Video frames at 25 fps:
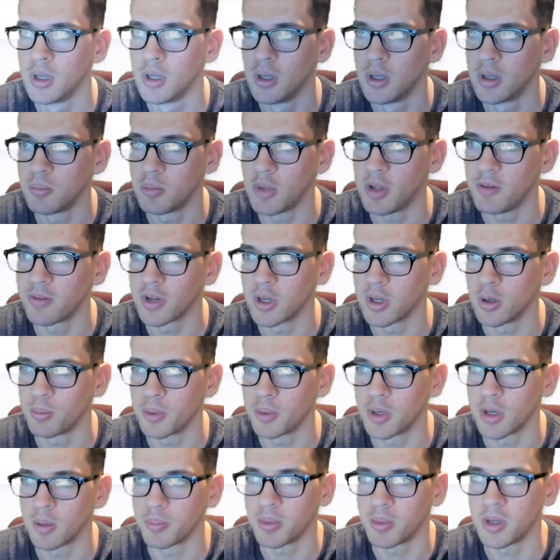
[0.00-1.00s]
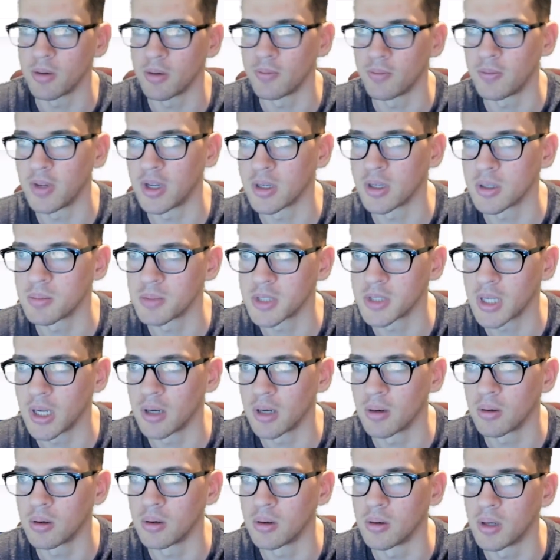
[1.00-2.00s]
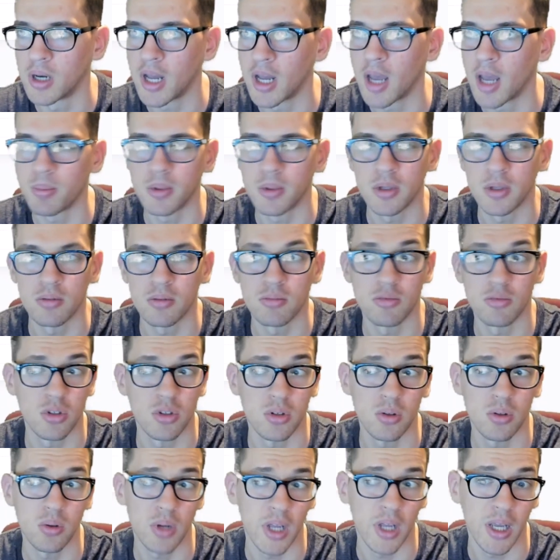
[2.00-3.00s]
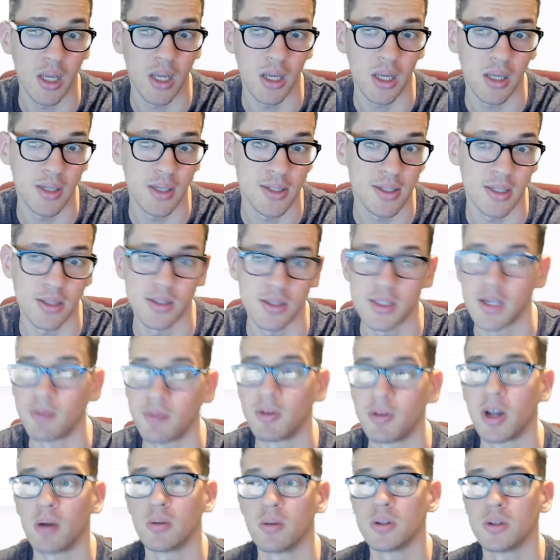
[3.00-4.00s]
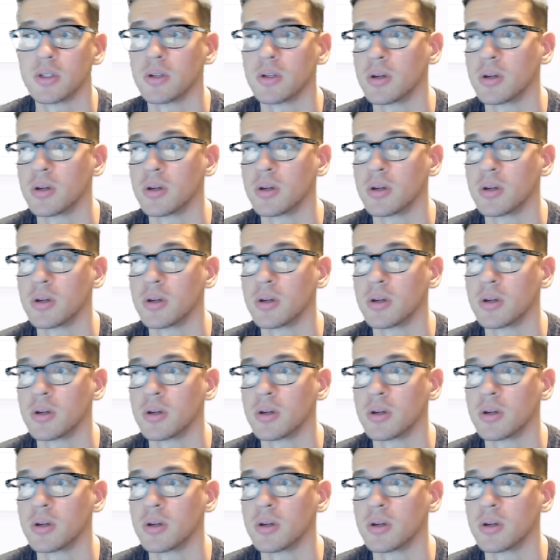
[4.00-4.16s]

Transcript: Maybe if I open up here in Phantom Scanner, it happened 2 days and 7 hours ago.